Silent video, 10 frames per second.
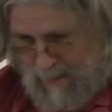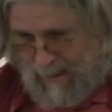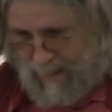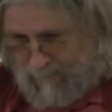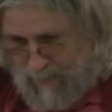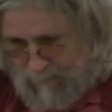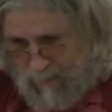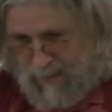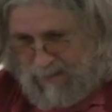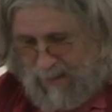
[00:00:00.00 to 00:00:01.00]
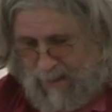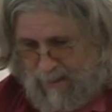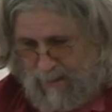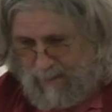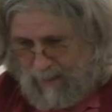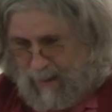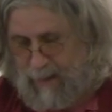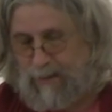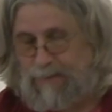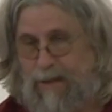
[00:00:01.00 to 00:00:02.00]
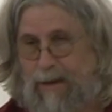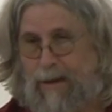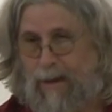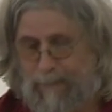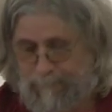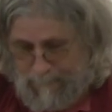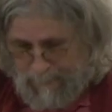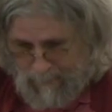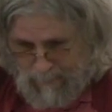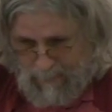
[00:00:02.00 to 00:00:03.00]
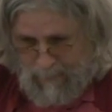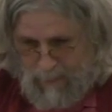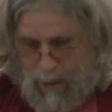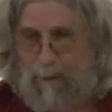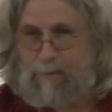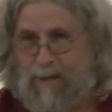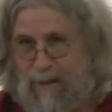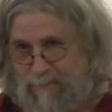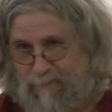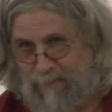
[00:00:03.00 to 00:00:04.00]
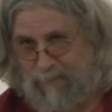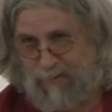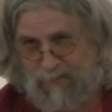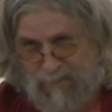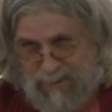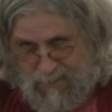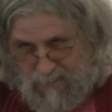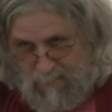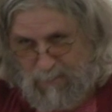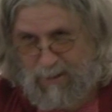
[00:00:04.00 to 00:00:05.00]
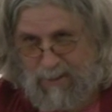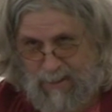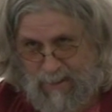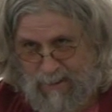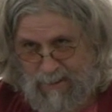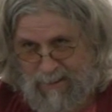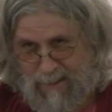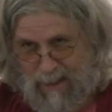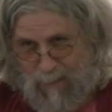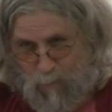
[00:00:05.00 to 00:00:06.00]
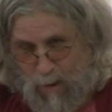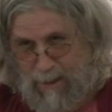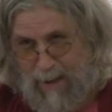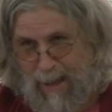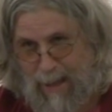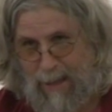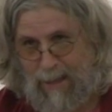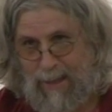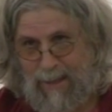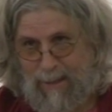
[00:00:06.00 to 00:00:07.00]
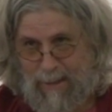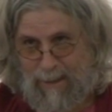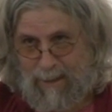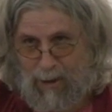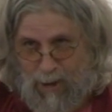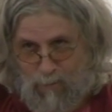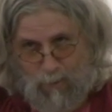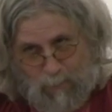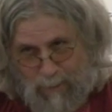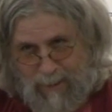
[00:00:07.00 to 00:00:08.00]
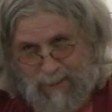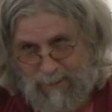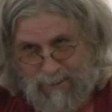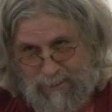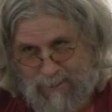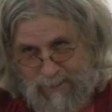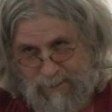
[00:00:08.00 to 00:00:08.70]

And he read what he said. And he said, I believe in the resurrection of the body, and one day I will be healed.